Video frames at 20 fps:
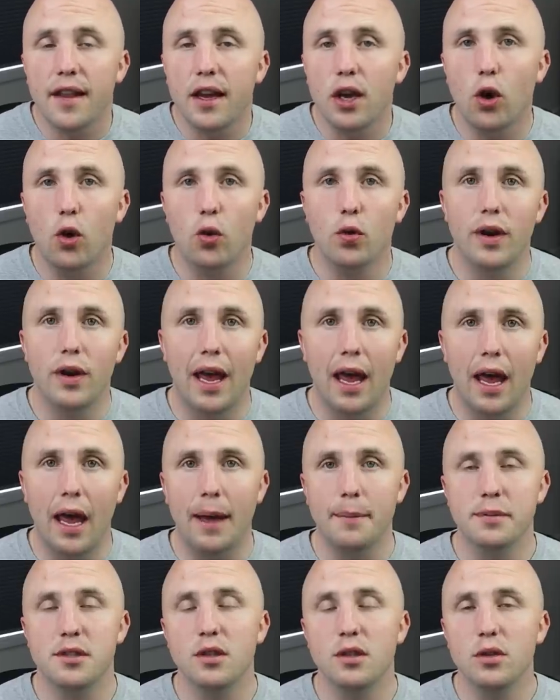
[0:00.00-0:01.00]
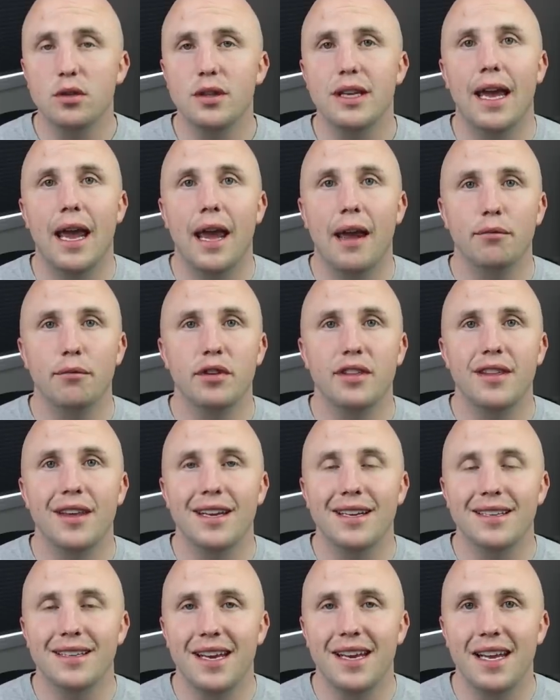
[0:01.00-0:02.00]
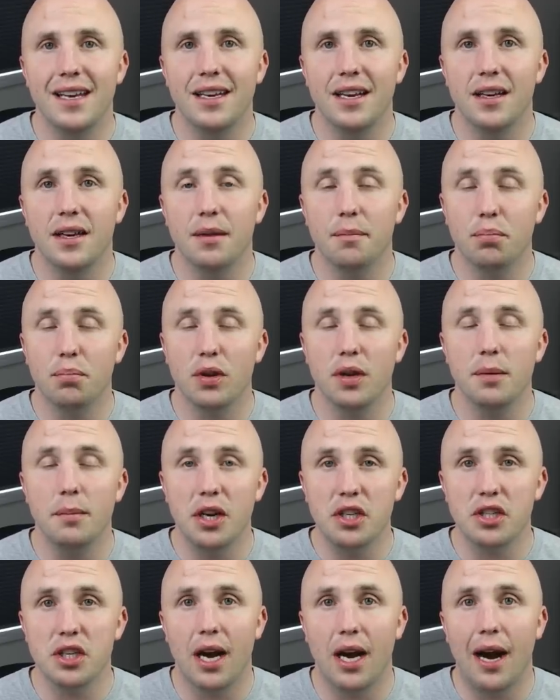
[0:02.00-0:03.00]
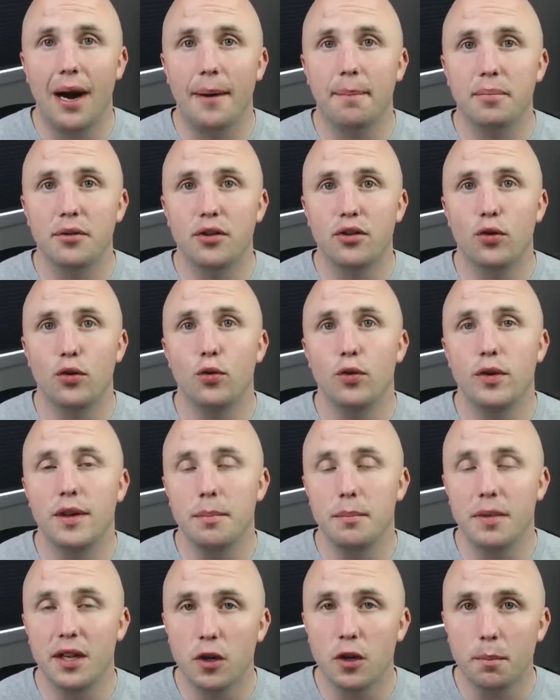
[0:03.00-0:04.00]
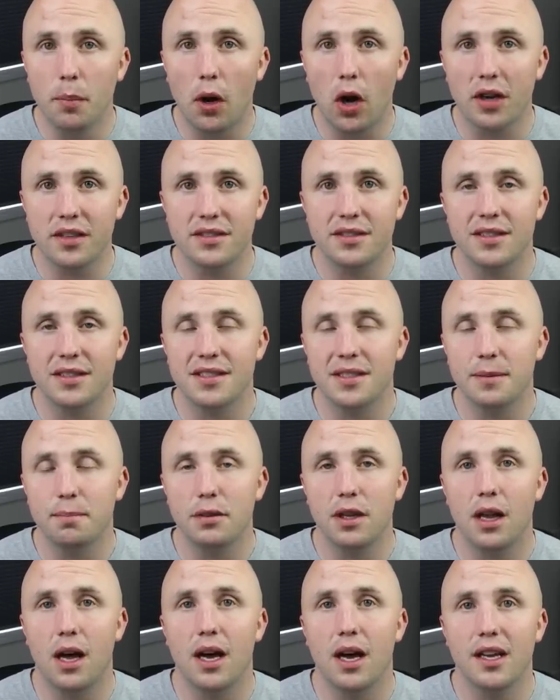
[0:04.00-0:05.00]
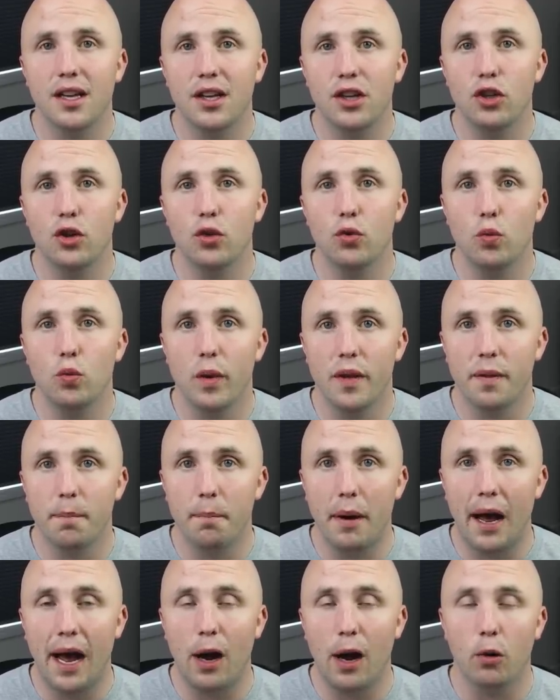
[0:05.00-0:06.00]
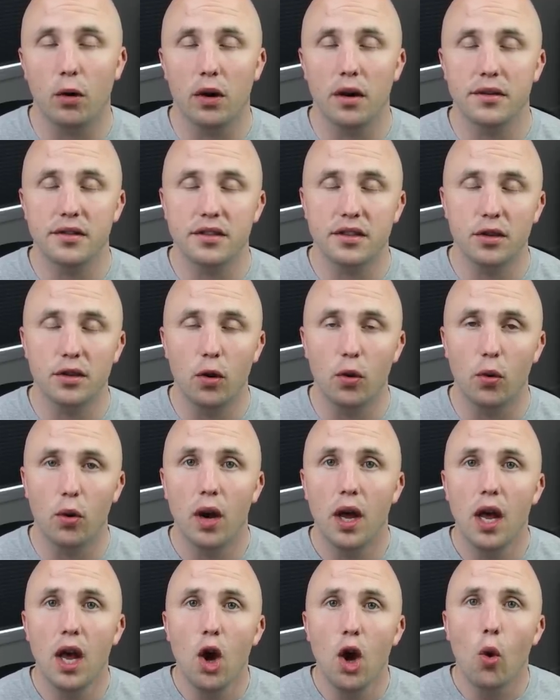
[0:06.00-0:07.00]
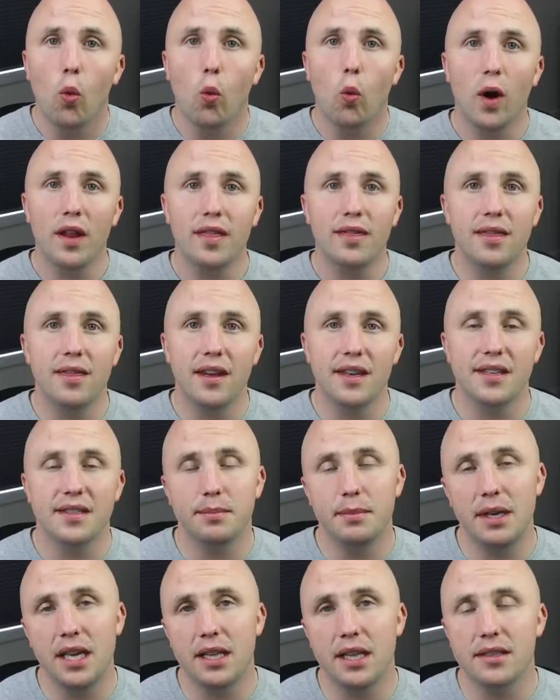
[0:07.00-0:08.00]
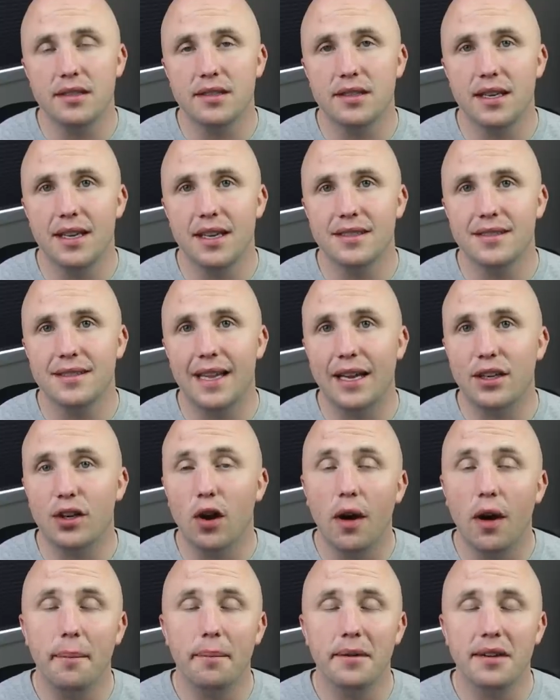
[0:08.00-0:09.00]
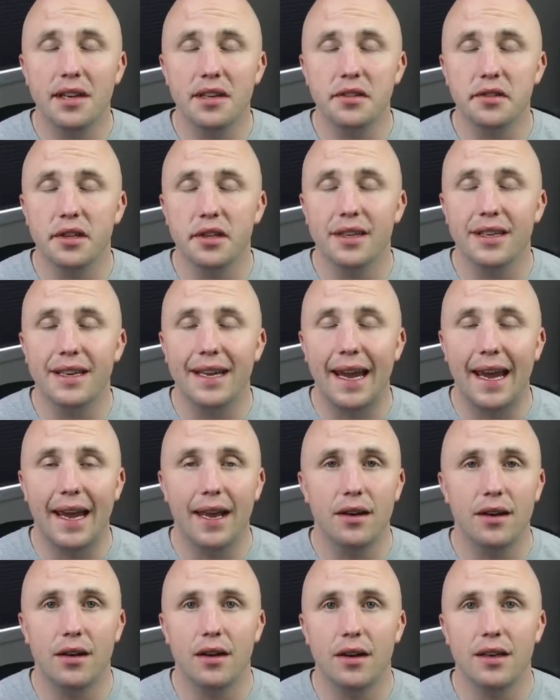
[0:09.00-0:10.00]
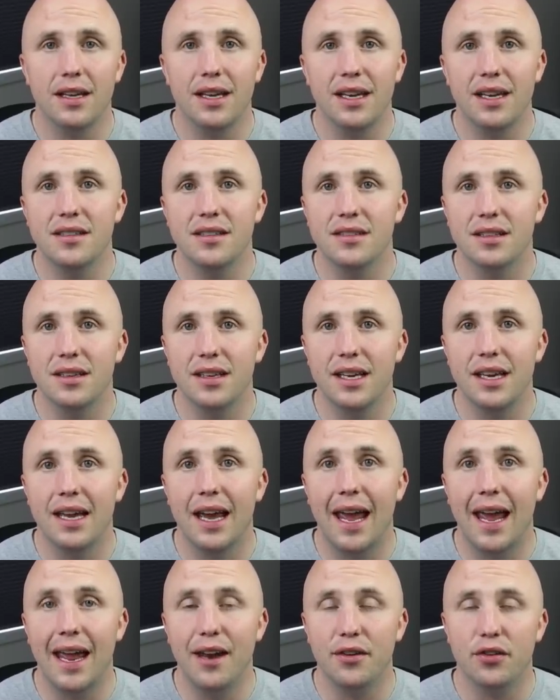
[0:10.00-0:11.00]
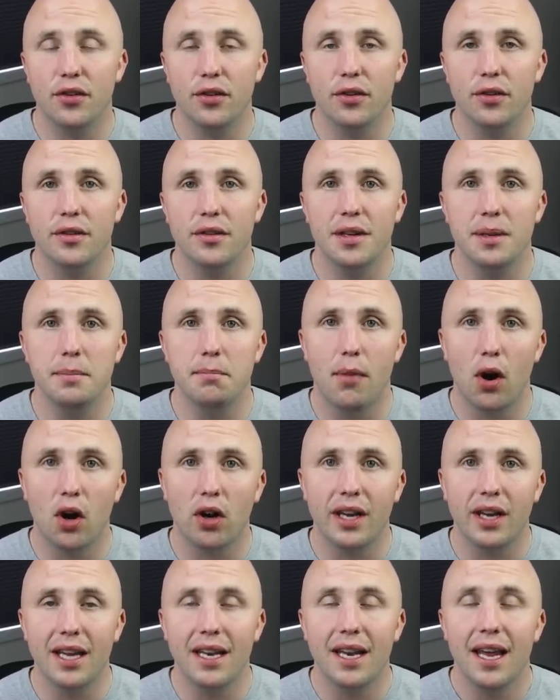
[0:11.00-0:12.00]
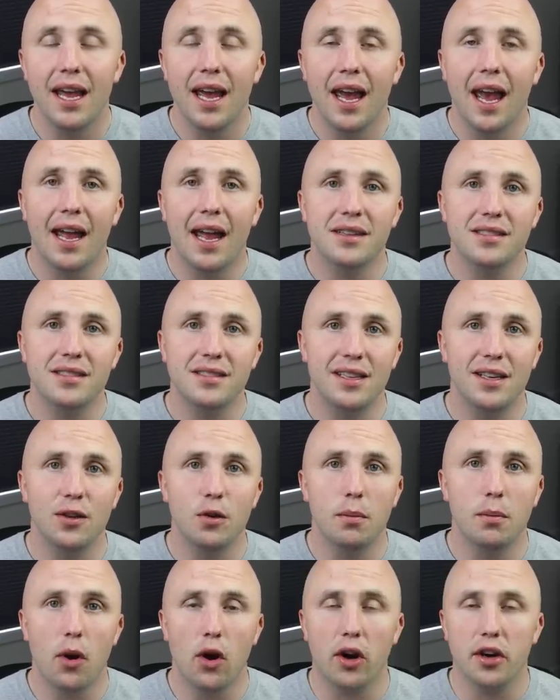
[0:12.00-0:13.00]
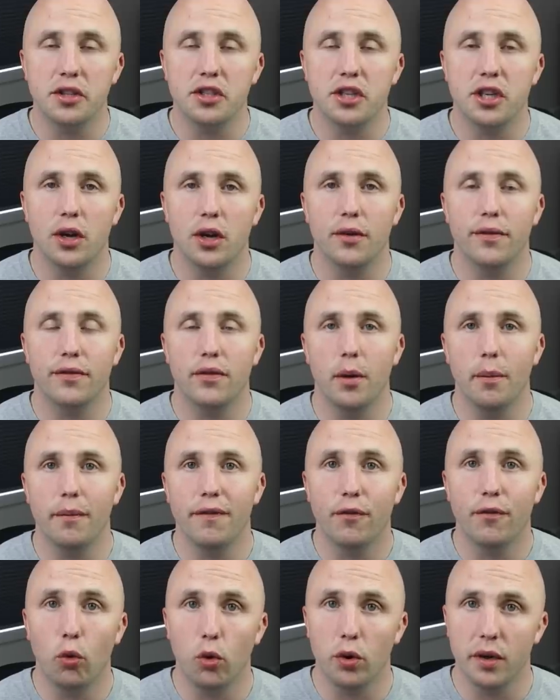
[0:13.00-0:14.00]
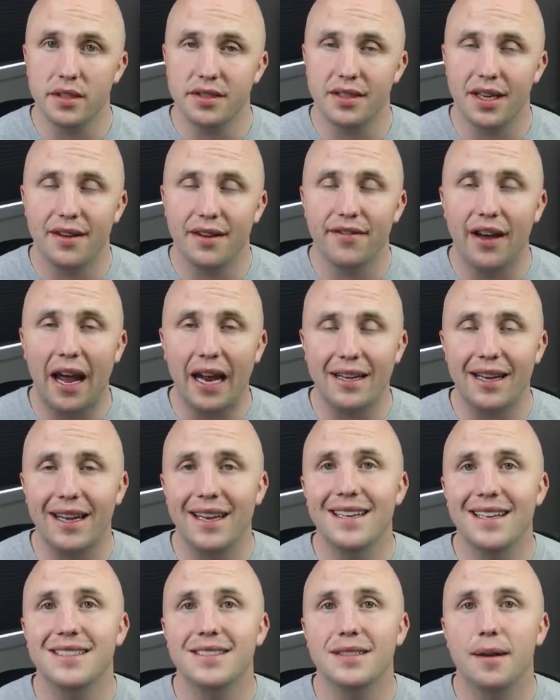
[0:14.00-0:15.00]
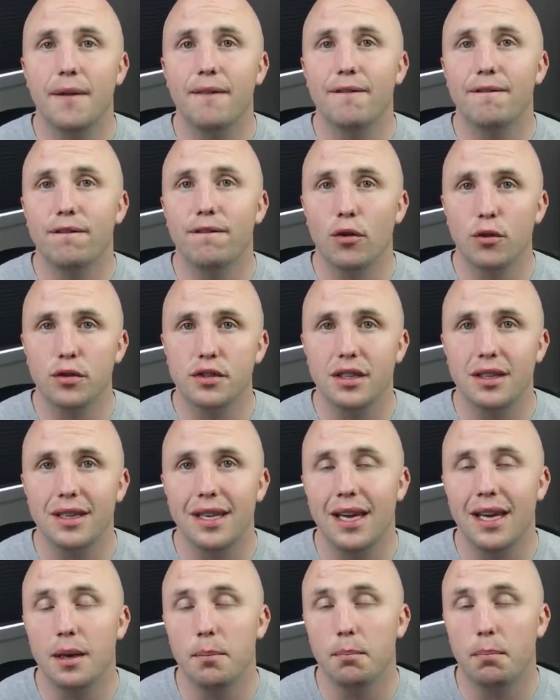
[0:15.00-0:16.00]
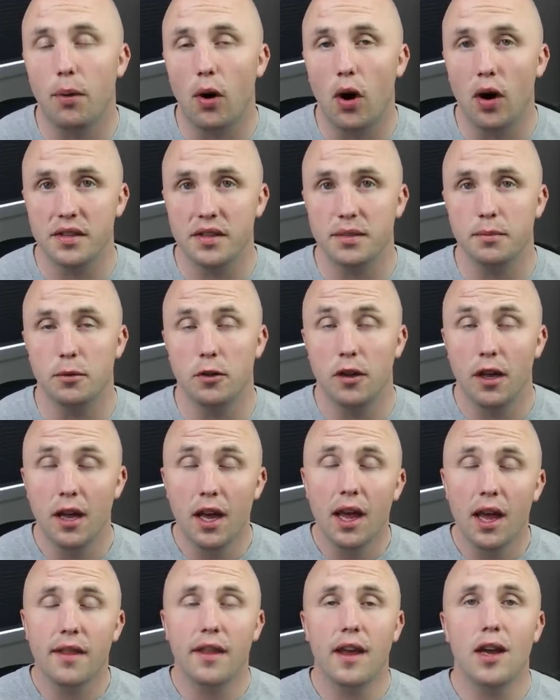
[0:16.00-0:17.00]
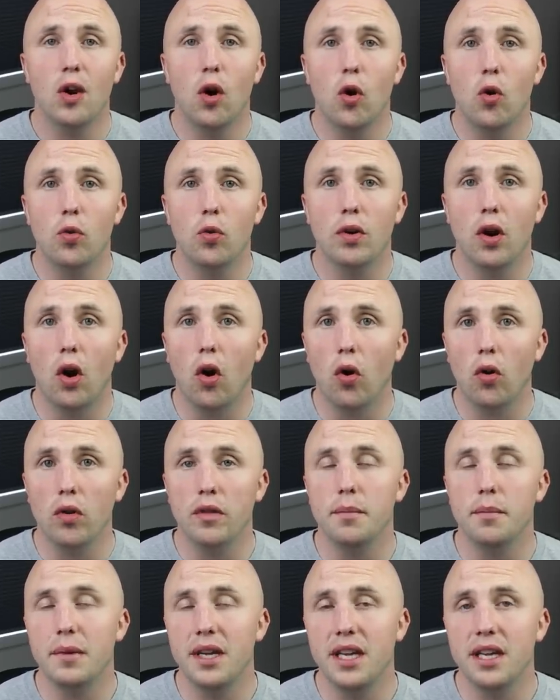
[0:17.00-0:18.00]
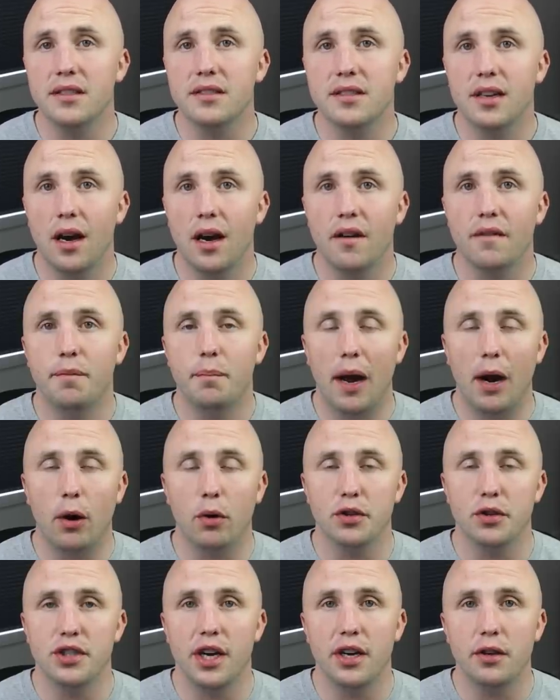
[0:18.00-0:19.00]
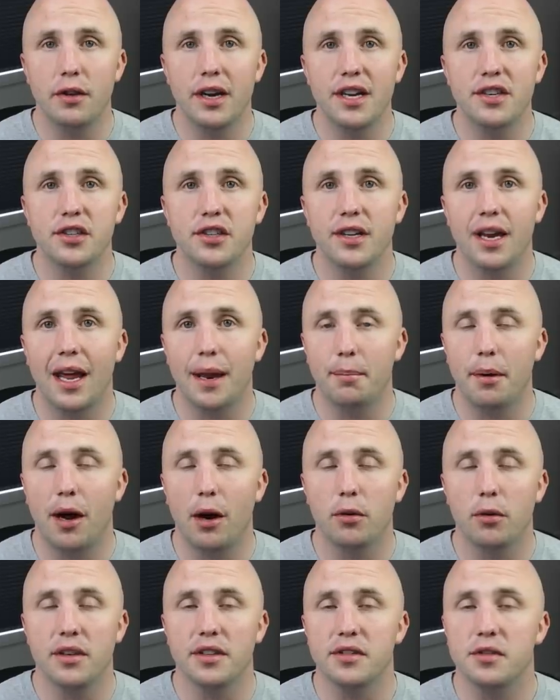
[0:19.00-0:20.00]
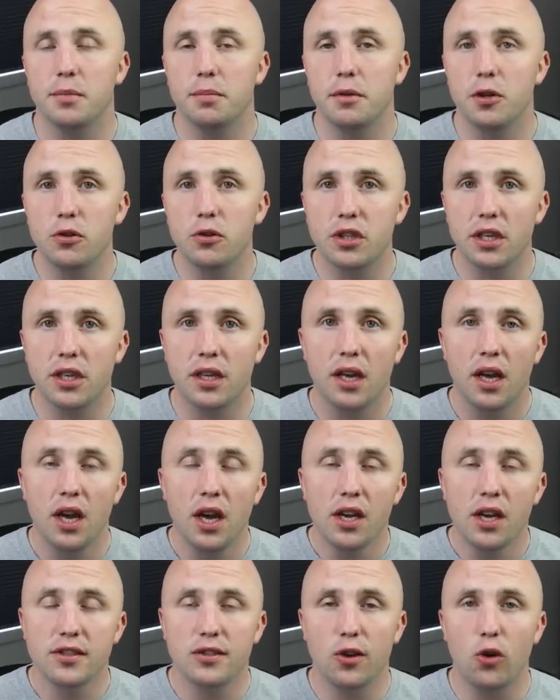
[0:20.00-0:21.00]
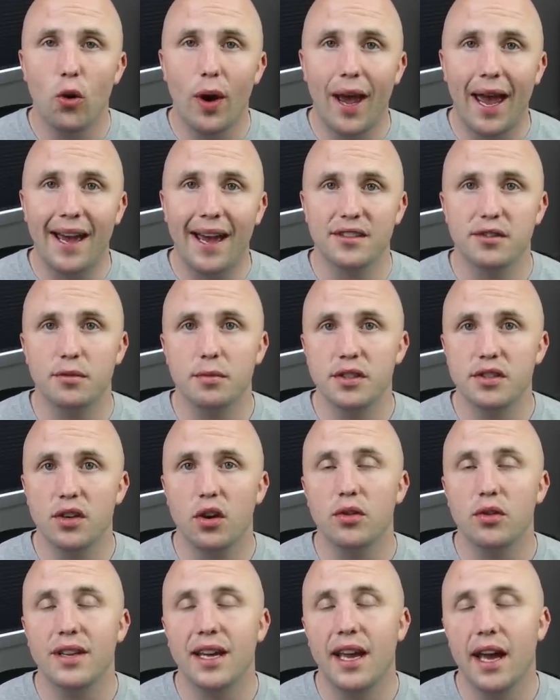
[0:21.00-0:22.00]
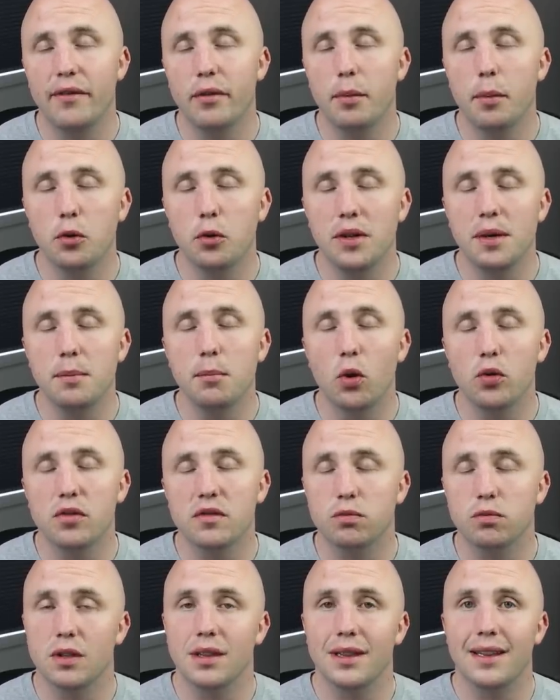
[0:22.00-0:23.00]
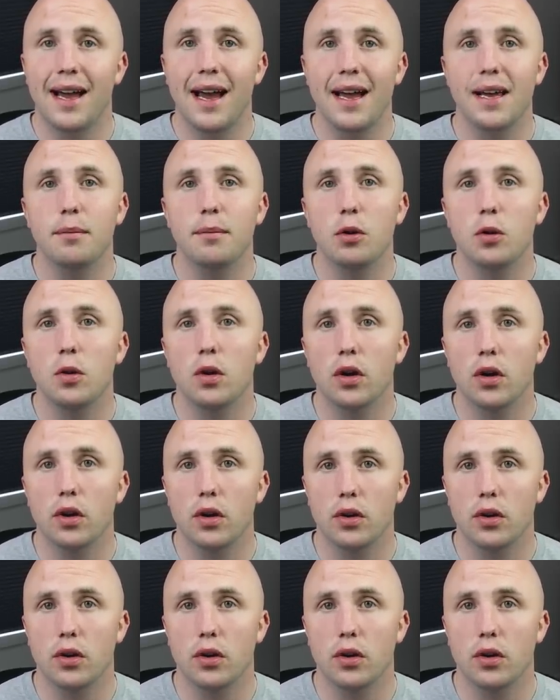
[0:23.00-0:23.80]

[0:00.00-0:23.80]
they own absolutely everything needed pretty much up to the meter box to supply you with power. So what this means is that competition cannot easily enter the market and steal market share from Fortis. In fact, it is virtually impossible. They own all the means of power generation and power distribution, so as a result, they have about the most reliable